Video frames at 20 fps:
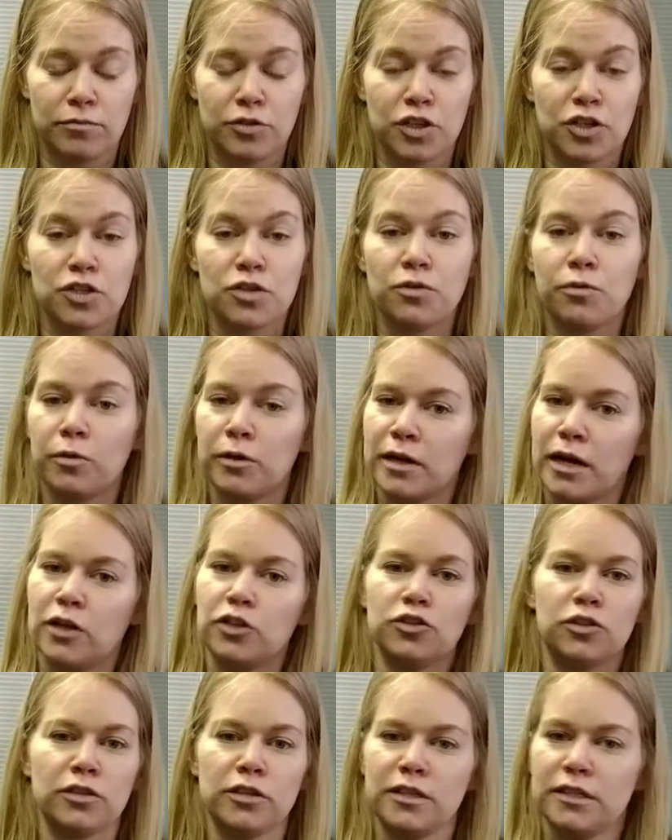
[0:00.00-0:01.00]
just so we're
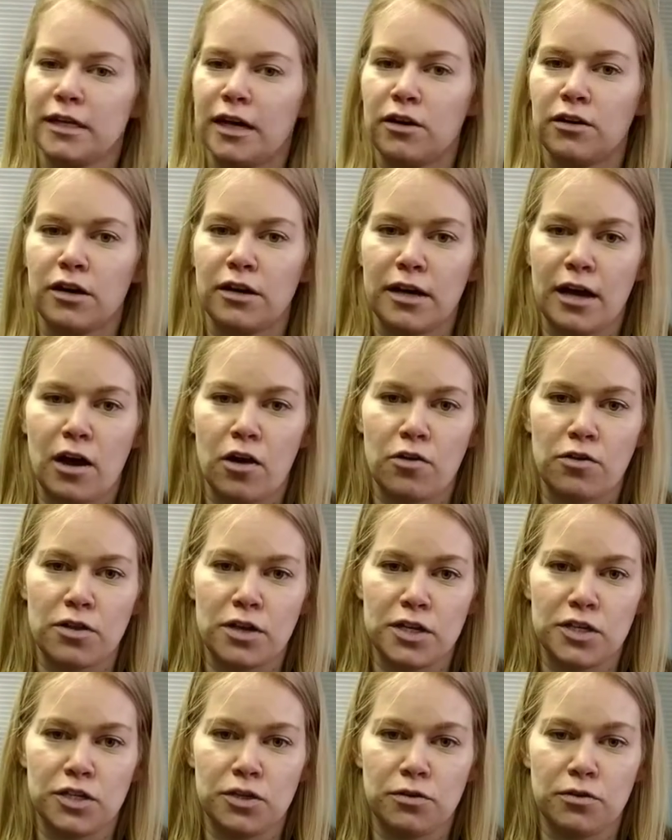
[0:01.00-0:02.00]
not drilling down on a
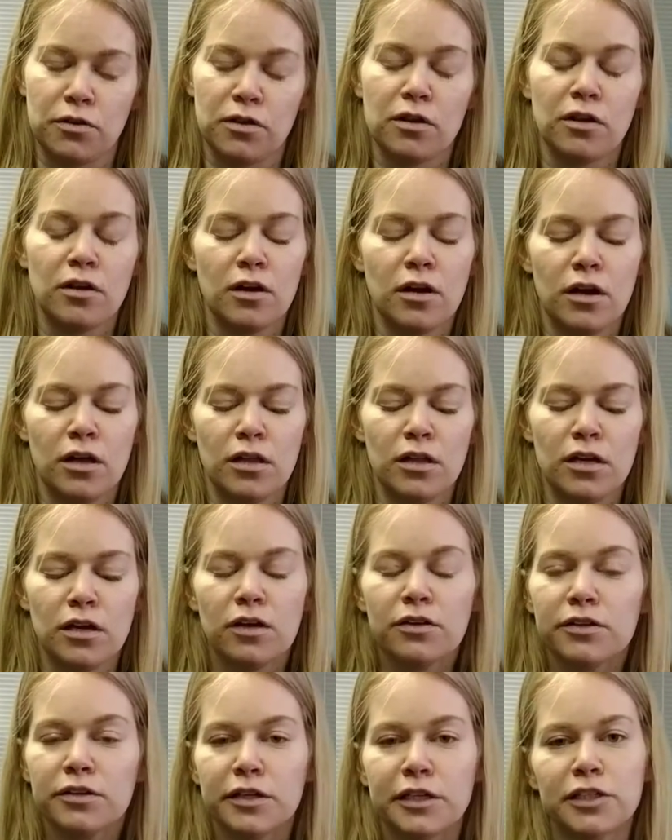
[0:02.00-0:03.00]
healthy tooth. The
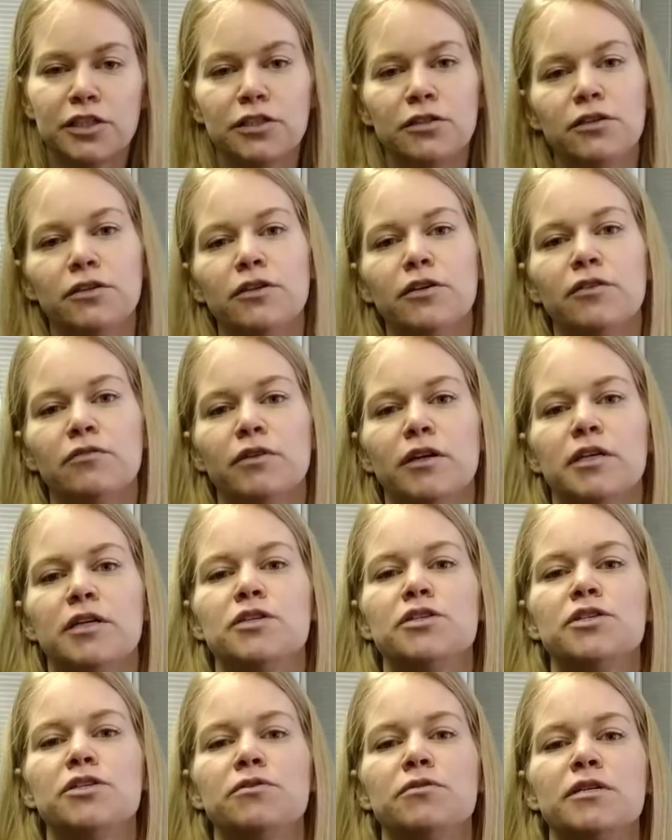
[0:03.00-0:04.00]
other issue you can run
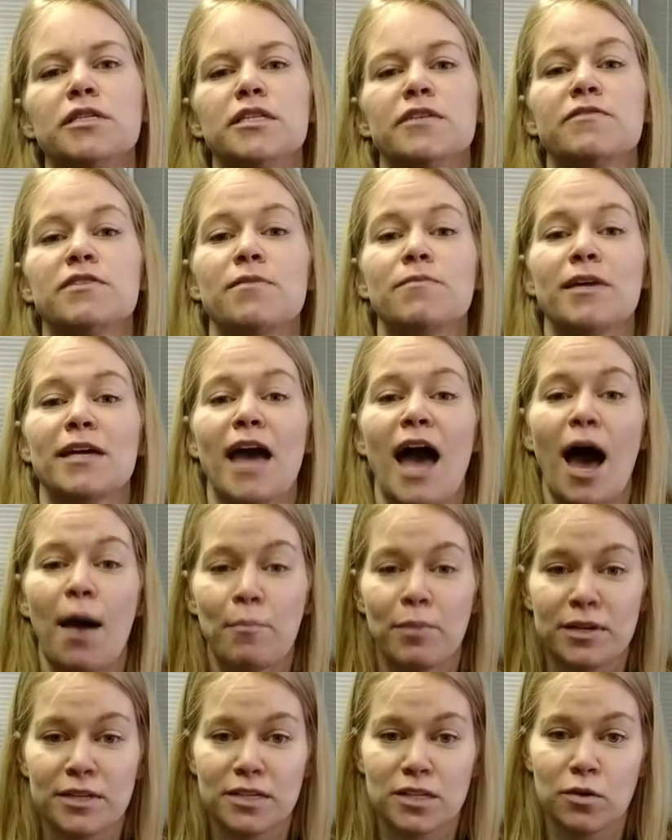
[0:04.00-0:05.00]
into is if something
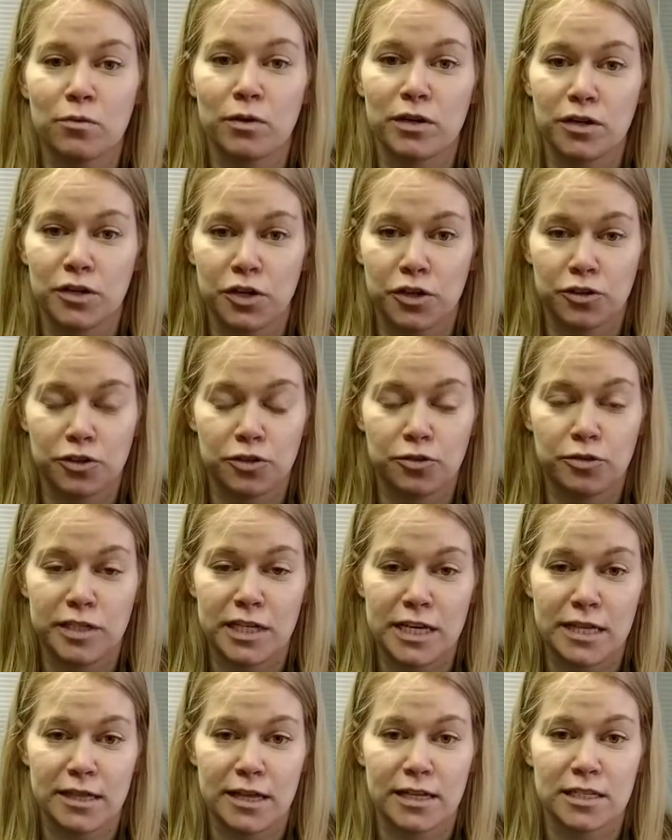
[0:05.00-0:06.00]
happens to one of your two
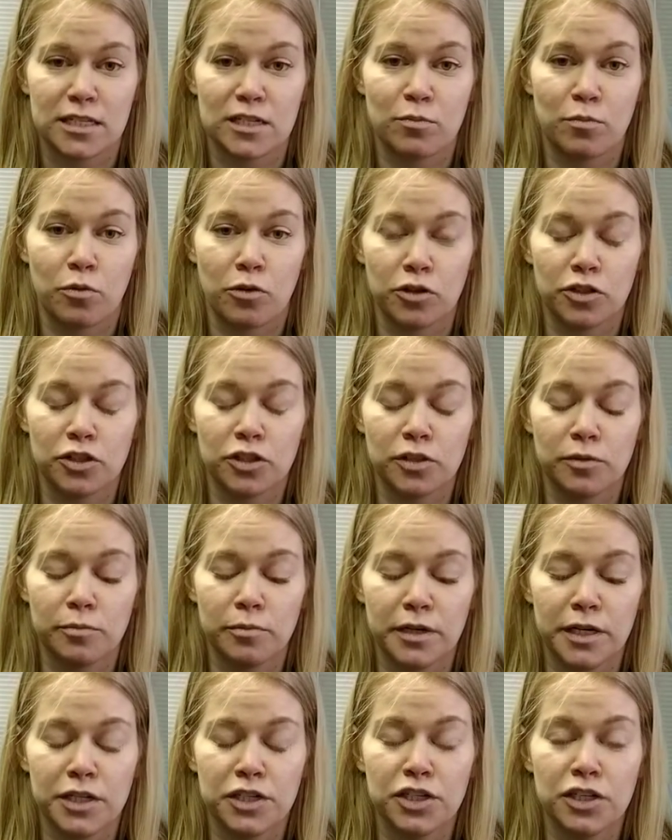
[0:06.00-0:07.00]
teeth that supports your
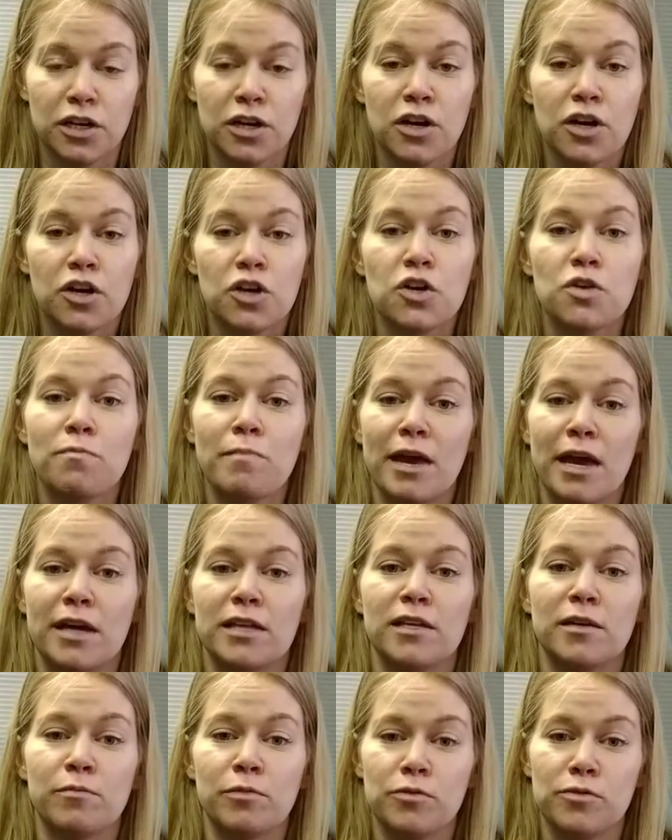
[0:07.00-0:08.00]
bridge, you may
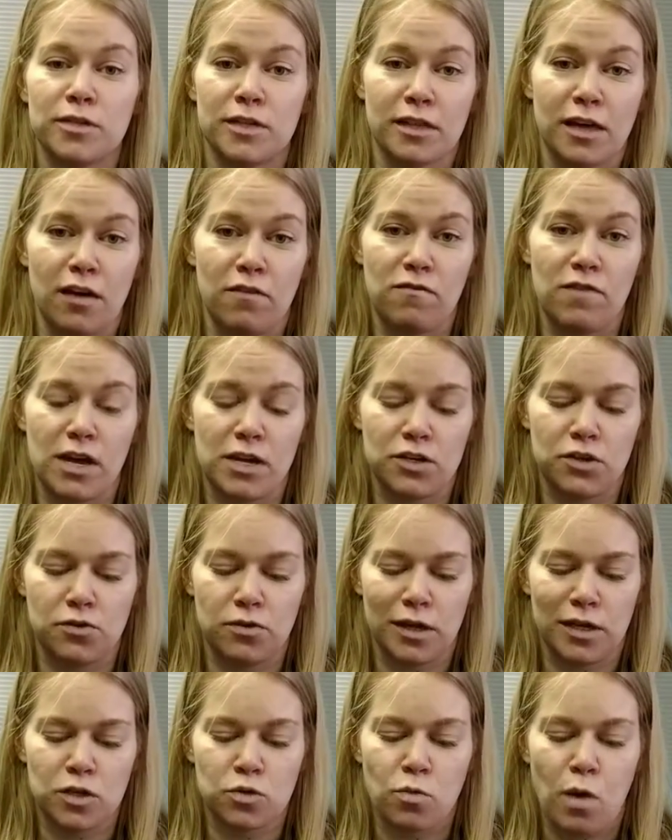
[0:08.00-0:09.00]
end up losing that fake
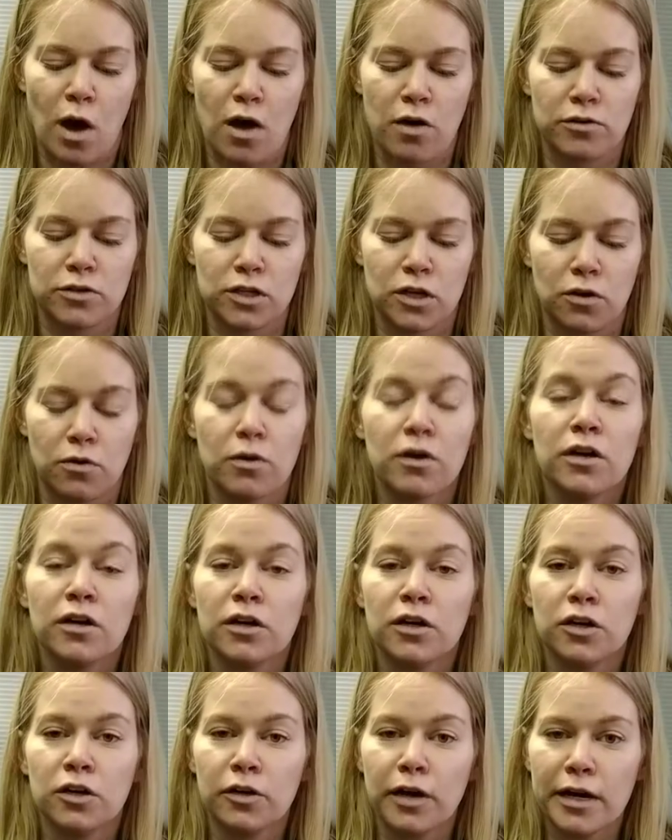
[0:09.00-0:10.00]
tooth as well. So
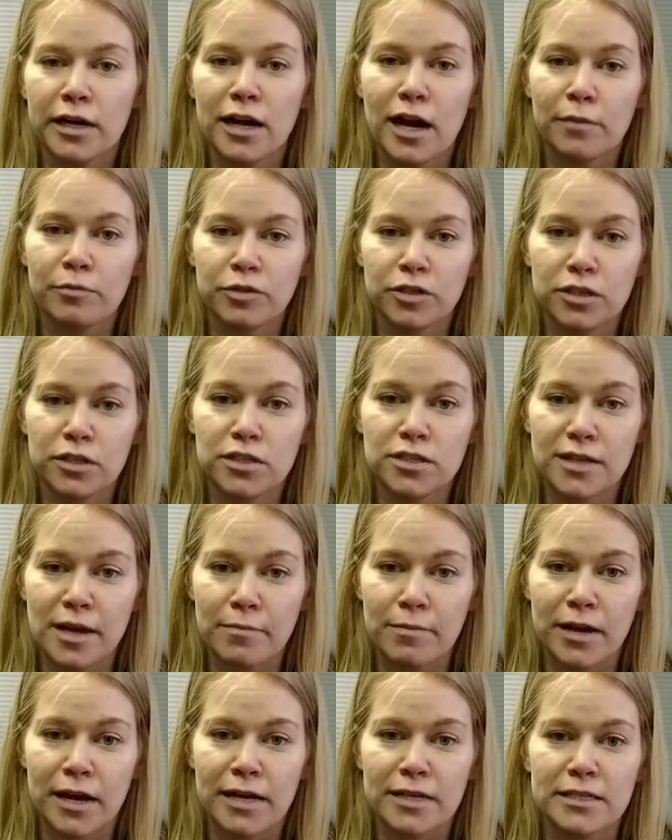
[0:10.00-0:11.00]
great option in
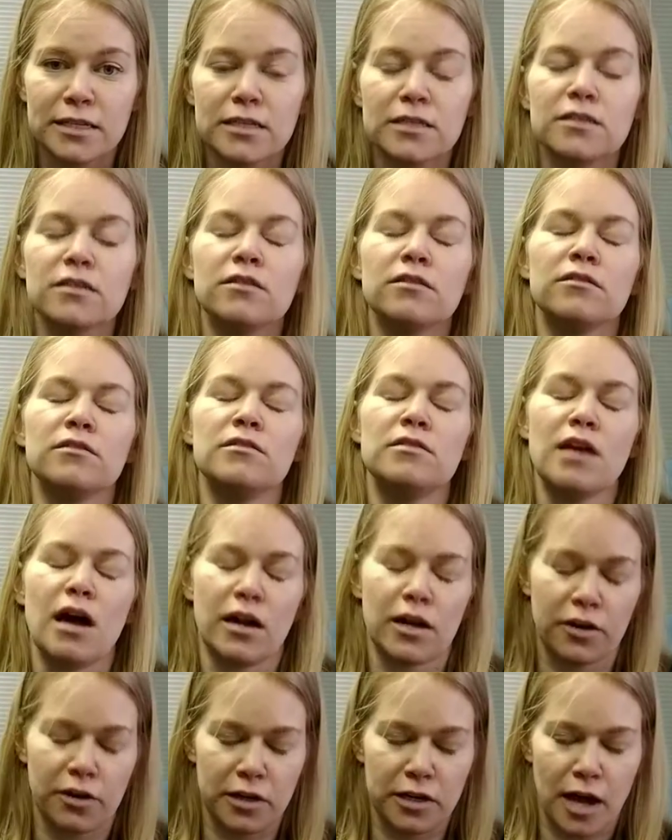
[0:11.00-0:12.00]
some cases,
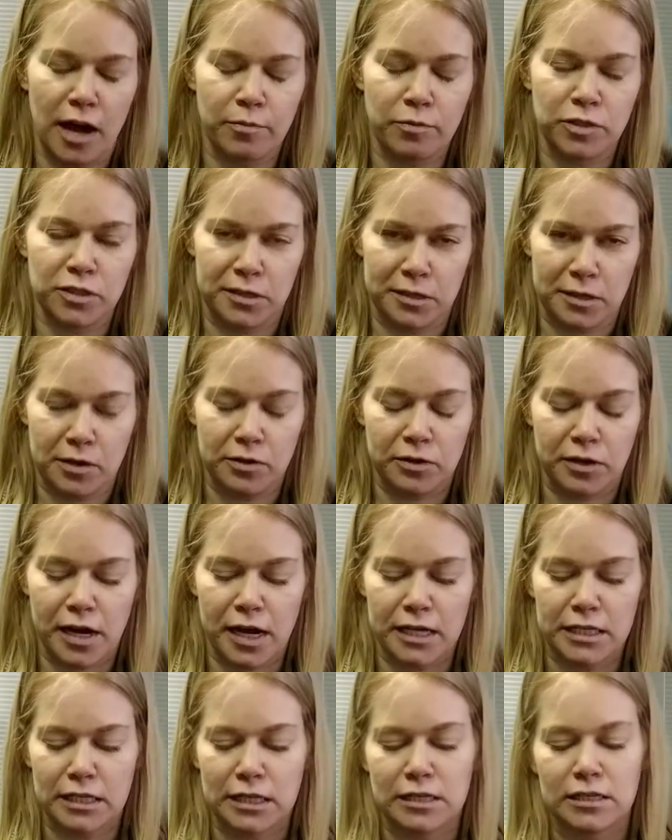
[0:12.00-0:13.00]
not a great option in other
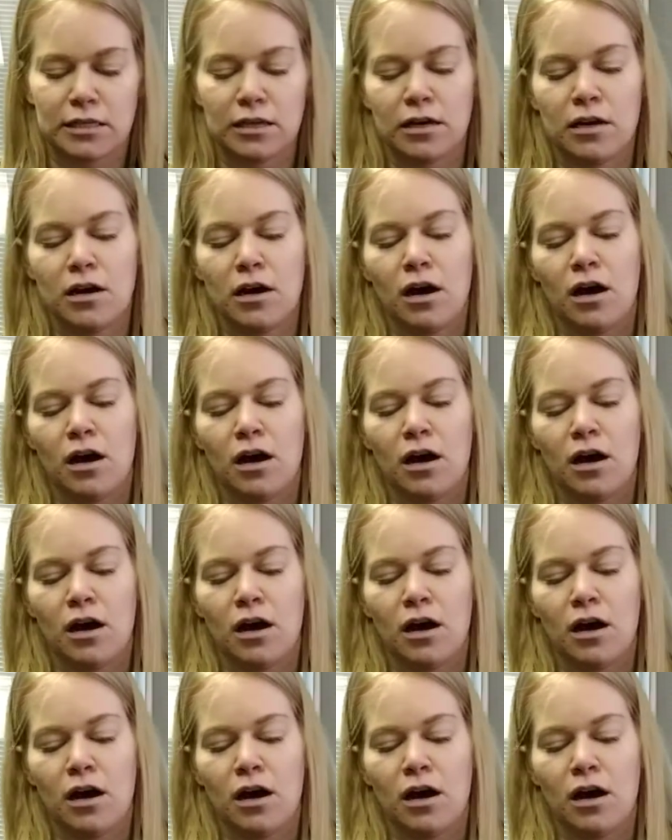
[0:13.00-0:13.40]
cases.